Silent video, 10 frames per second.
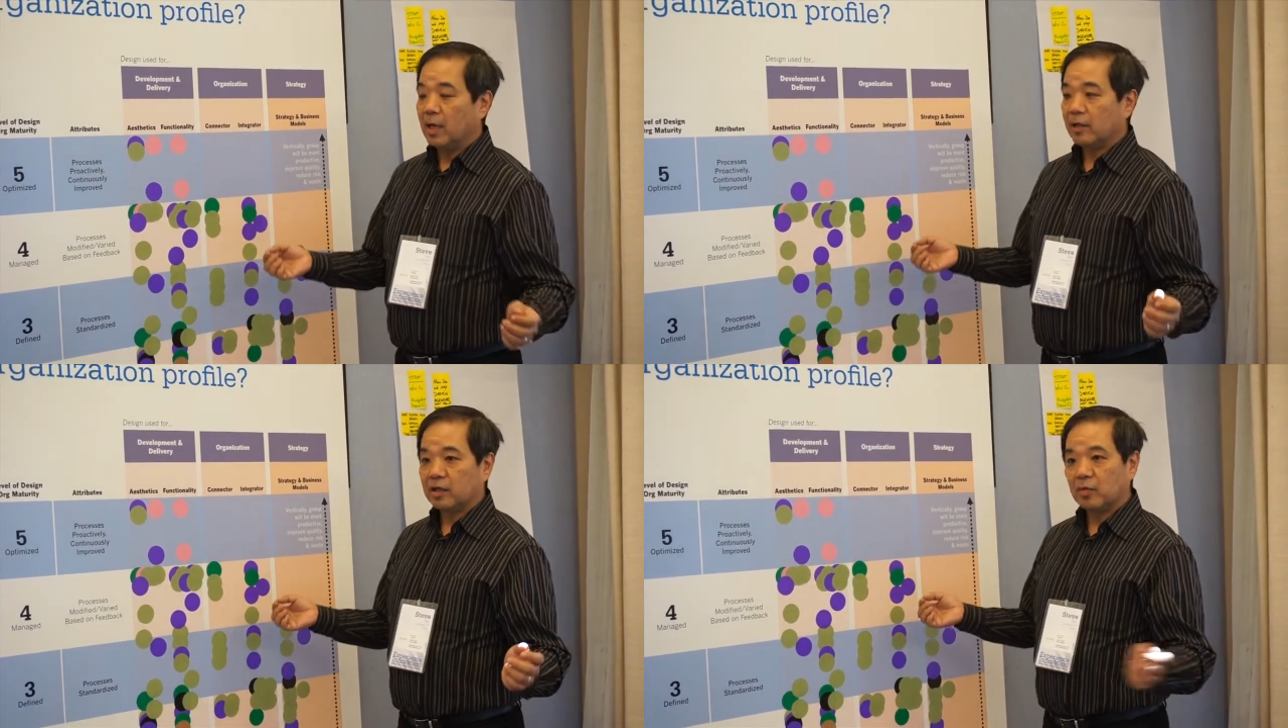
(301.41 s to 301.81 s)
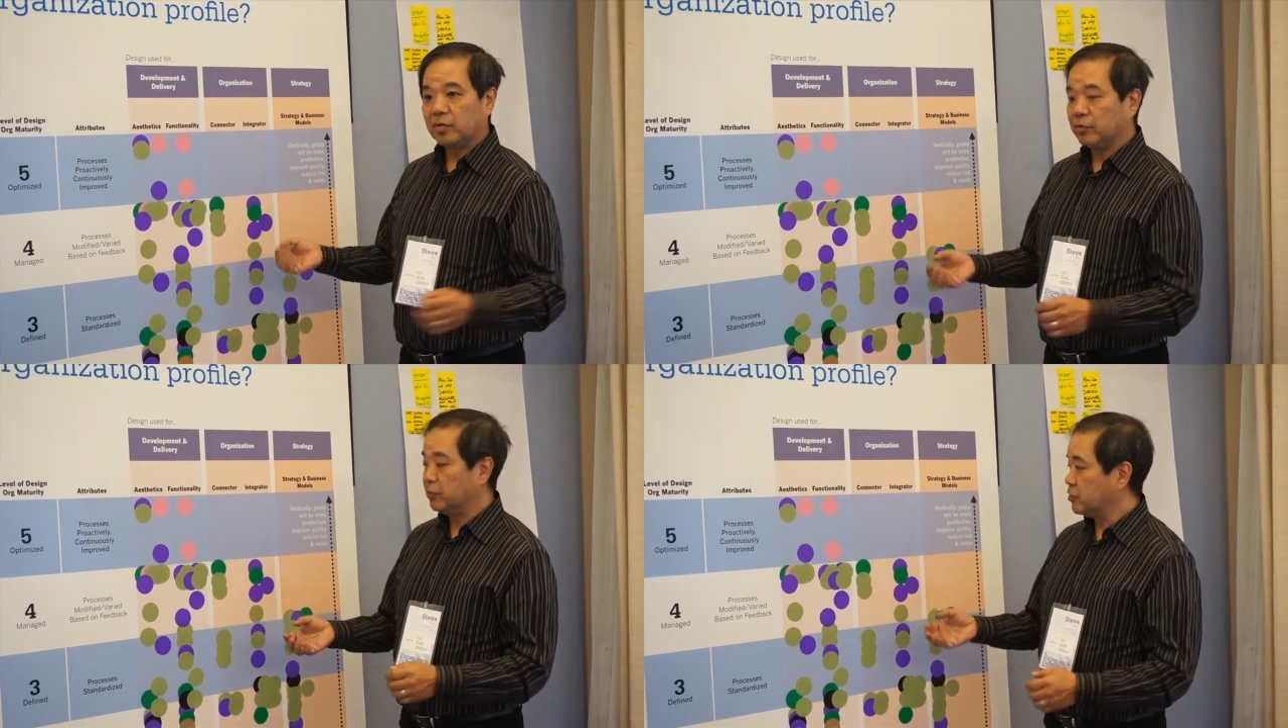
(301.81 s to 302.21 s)
and the
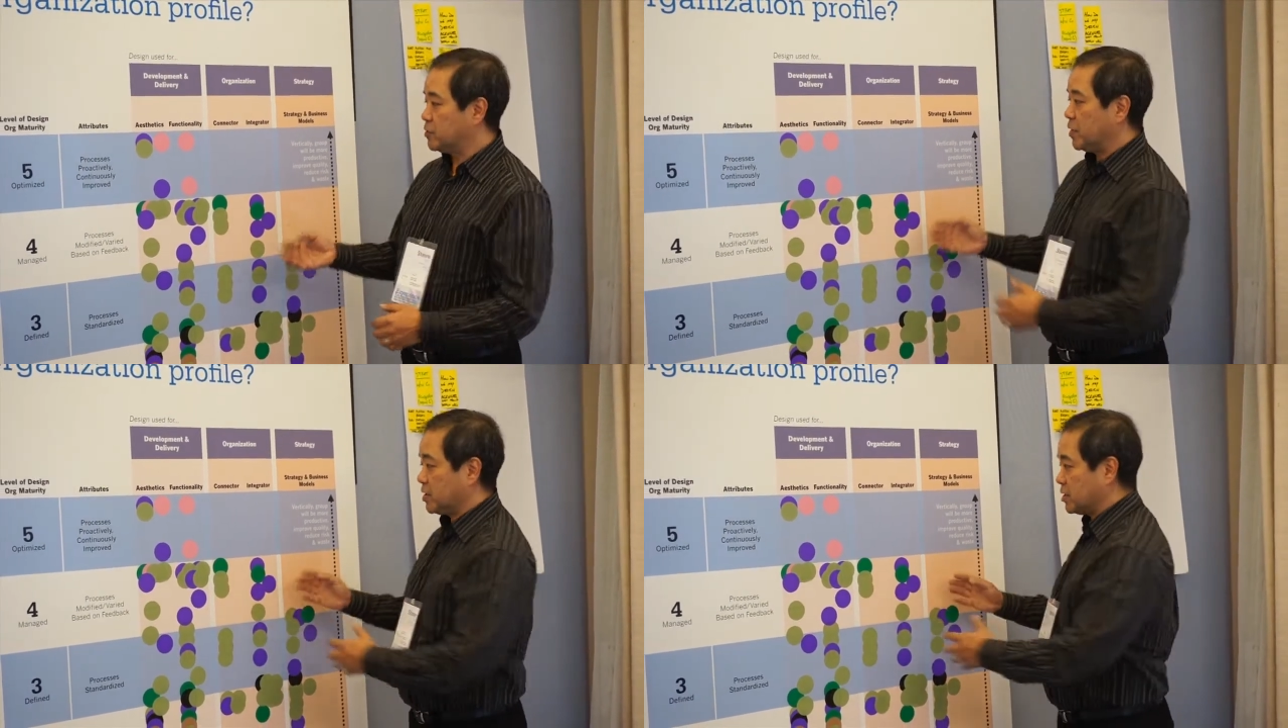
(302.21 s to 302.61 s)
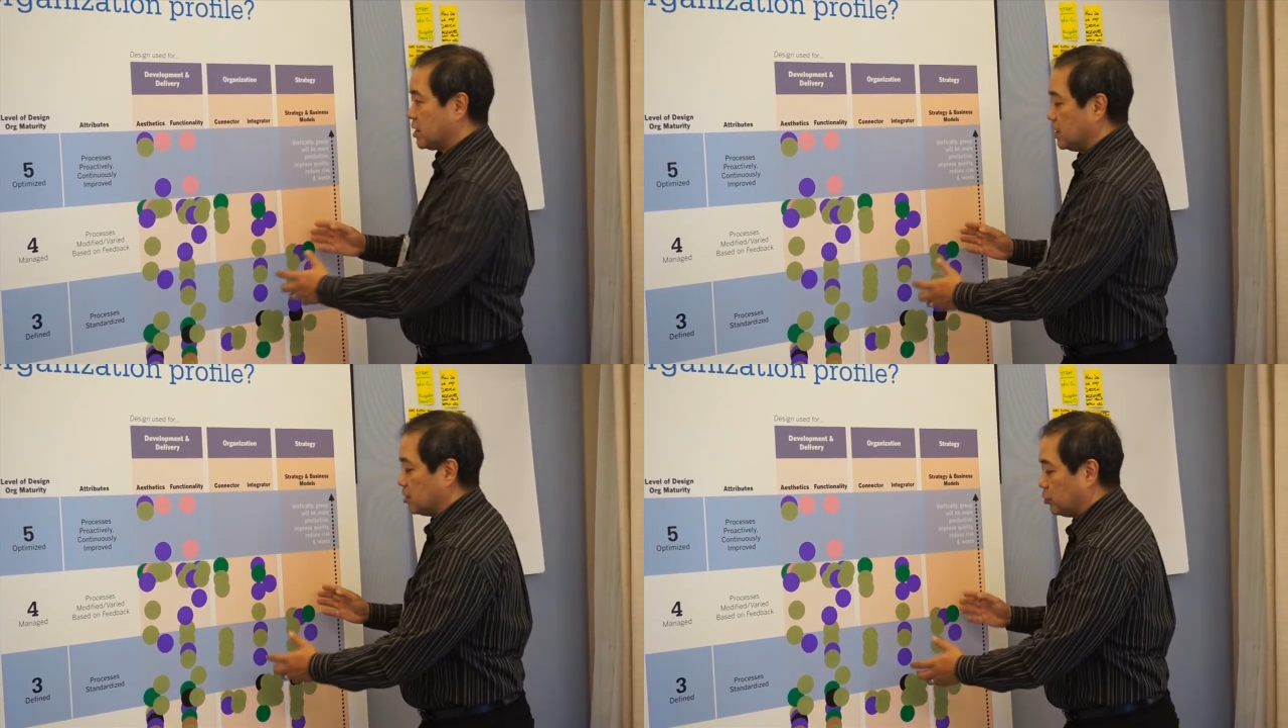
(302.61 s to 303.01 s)
company will do its
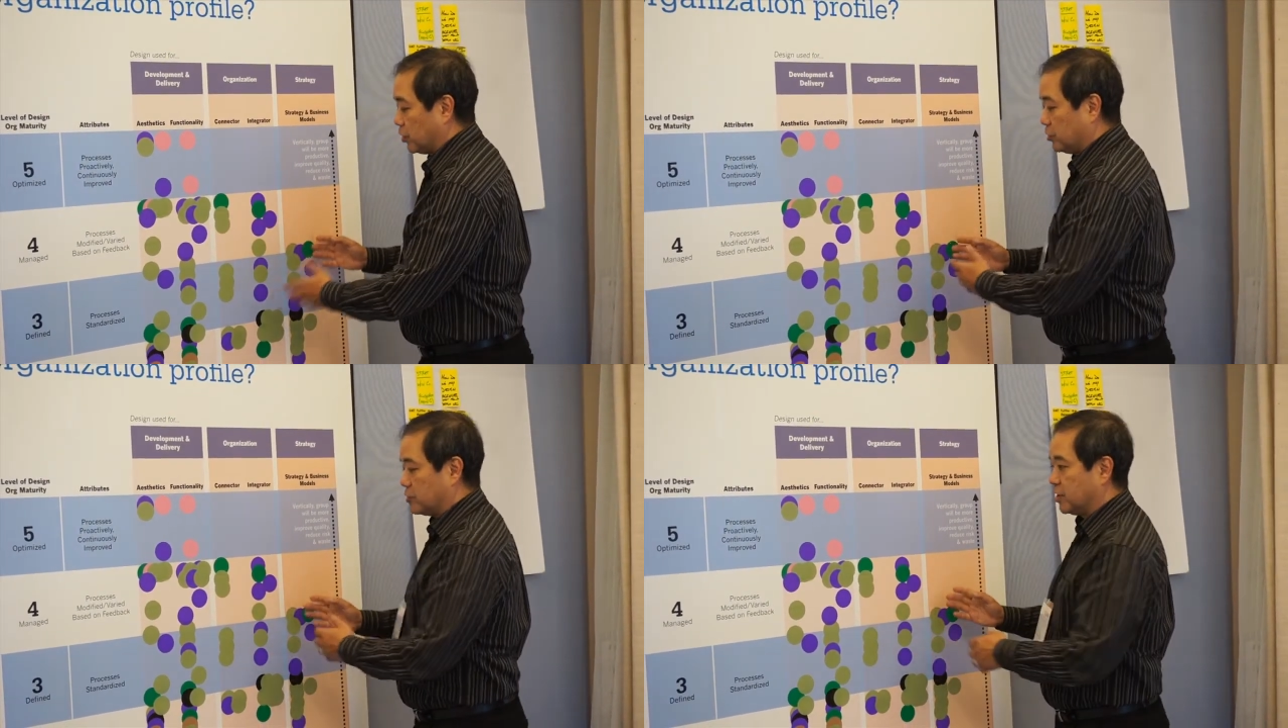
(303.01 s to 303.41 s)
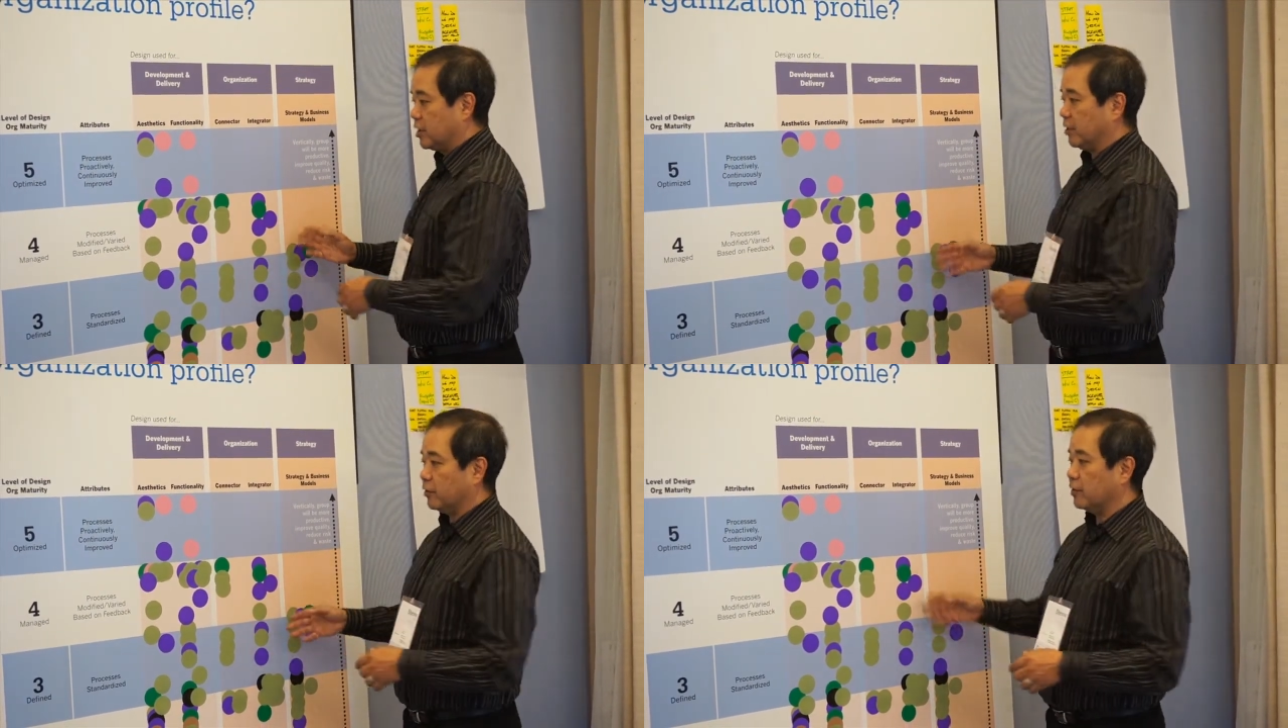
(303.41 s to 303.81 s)
best to bring those
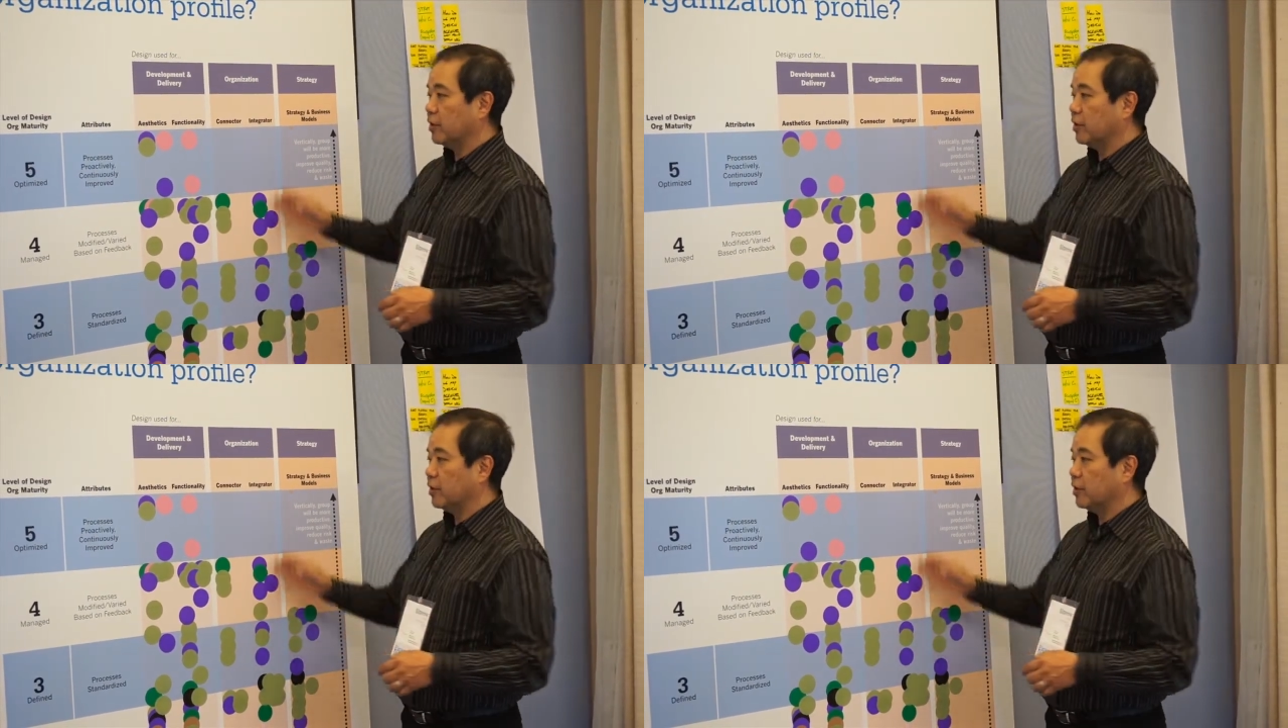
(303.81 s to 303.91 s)
together.